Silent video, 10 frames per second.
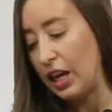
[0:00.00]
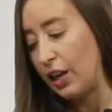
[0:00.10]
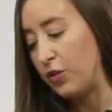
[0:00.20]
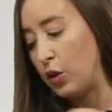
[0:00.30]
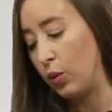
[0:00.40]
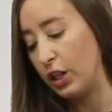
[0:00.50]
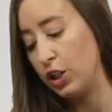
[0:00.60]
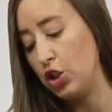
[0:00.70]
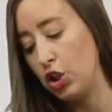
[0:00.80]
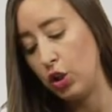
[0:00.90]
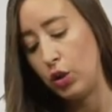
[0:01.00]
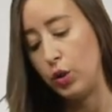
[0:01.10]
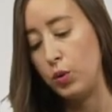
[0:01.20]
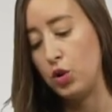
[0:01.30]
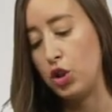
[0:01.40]
If you wanted
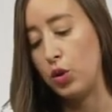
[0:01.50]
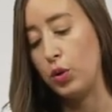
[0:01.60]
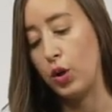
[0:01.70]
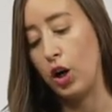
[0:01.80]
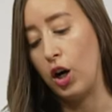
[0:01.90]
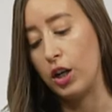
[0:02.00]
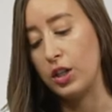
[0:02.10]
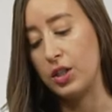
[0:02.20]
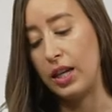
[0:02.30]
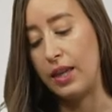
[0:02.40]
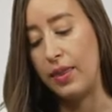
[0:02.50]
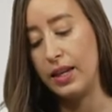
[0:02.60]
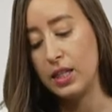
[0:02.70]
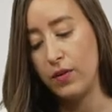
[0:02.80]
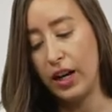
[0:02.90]
to do your cars in
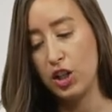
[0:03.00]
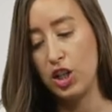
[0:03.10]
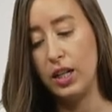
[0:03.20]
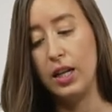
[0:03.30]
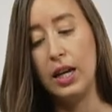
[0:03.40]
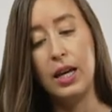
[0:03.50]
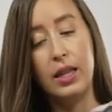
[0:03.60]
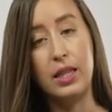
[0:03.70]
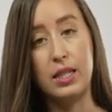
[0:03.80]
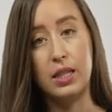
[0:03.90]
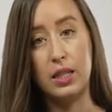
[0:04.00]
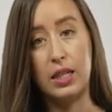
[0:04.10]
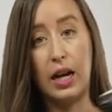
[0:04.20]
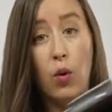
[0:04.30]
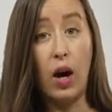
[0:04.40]
this fashion, this is
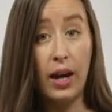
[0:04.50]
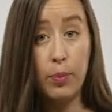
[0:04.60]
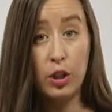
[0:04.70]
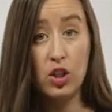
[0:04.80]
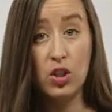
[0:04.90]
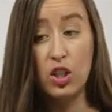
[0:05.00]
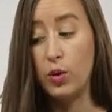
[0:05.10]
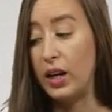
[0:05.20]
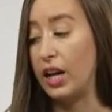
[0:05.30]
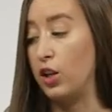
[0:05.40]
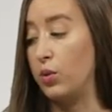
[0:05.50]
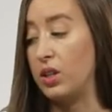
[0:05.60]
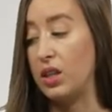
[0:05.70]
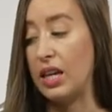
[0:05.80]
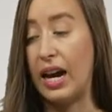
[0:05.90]
how I personally do it. I don't
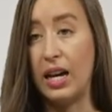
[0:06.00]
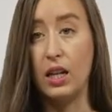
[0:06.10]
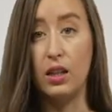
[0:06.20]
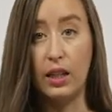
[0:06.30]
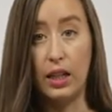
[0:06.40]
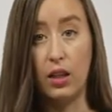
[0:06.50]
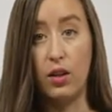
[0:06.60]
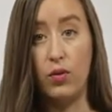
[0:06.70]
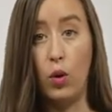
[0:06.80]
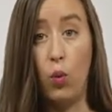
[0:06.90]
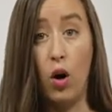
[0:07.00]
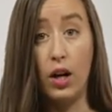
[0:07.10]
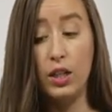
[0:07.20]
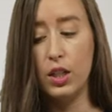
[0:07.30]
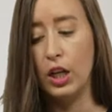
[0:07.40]
need the added length of the
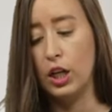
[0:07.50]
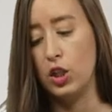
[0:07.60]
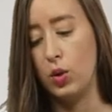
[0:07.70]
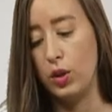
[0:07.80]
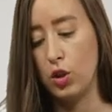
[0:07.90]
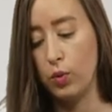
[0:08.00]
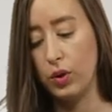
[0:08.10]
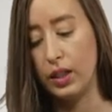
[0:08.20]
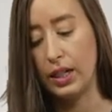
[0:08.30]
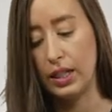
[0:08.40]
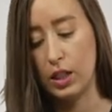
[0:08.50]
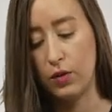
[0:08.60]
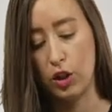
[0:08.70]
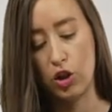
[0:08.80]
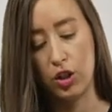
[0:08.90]
wand. So it's a really nice
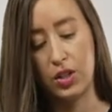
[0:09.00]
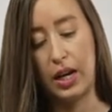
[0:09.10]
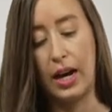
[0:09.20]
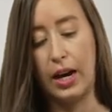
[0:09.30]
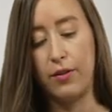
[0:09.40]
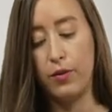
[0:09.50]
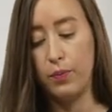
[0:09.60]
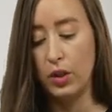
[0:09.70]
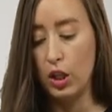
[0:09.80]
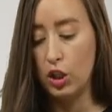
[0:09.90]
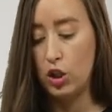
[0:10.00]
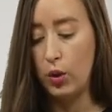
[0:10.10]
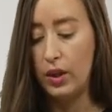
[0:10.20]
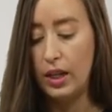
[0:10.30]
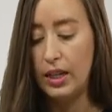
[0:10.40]
feature to have.
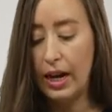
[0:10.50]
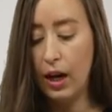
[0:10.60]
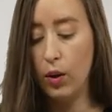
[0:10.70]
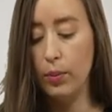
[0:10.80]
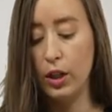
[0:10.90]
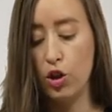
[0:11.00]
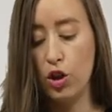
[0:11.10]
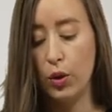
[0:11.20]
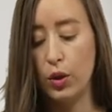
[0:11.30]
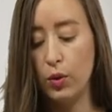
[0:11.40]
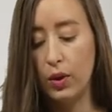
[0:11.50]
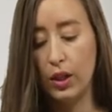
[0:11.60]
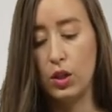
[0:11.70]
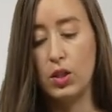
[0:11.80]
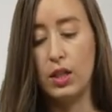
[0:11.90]
So then now I'm gonna show you,
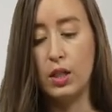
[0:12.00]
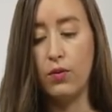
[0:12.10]
there's this